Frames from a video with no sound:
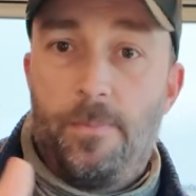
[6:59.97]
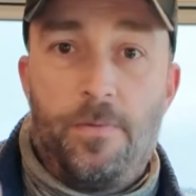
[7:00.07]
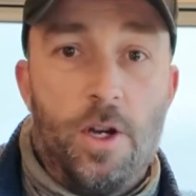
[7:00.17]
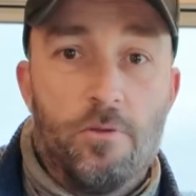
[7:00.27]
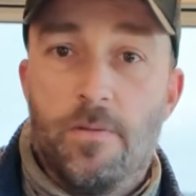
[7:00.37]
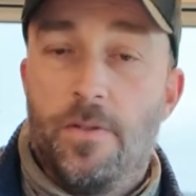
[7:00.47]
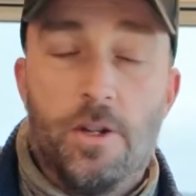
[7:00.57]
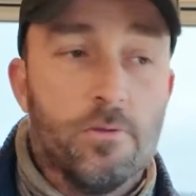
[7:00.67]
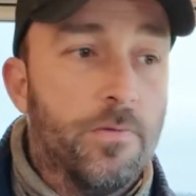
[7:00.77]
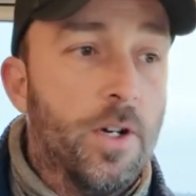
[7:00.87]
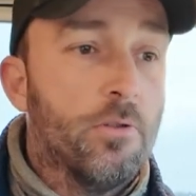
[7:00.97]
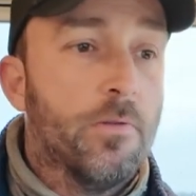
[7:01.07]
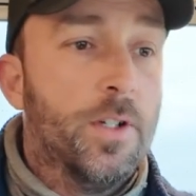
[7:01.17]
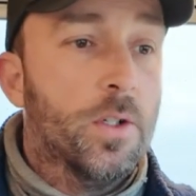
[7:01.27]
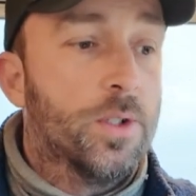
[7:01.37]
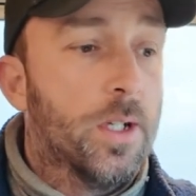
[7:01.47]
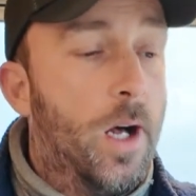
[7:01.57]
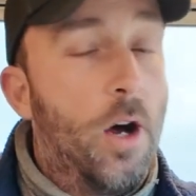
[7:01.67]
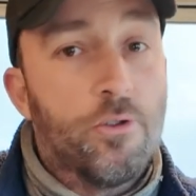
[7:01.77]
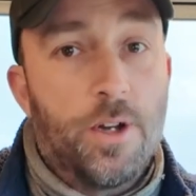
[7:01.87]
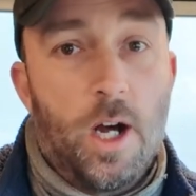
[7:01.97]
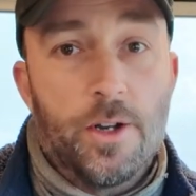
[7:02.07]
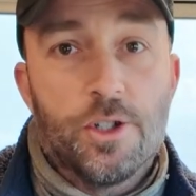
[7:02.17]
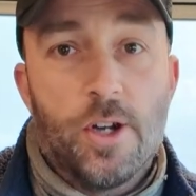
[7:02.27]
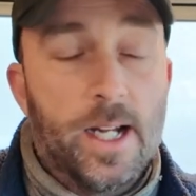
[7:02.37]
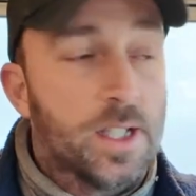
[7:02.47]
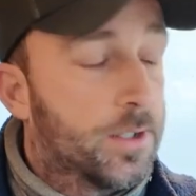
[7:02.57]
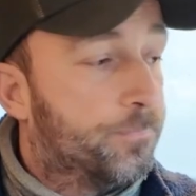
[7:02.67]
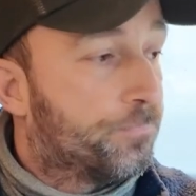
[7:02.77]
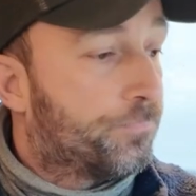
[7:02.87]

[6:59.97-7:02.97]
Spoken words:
further and further and further afield, harder and harder tracks.